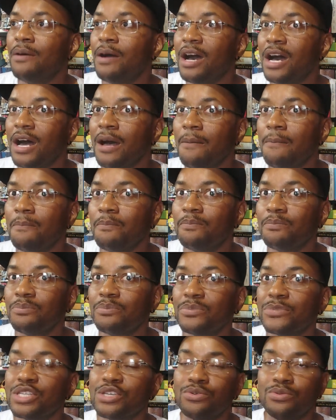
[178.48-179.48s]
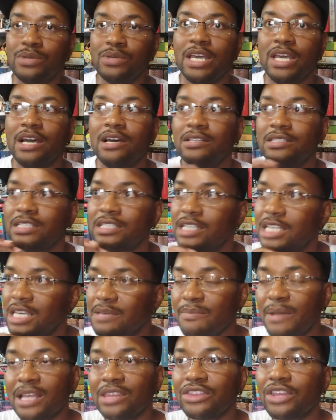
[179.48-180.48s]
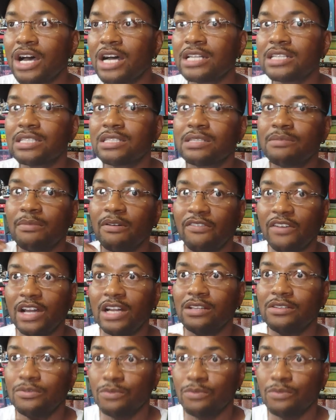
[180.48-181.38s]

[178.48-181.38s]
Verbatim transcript: Um, so yeah, to keep my thoughts, my final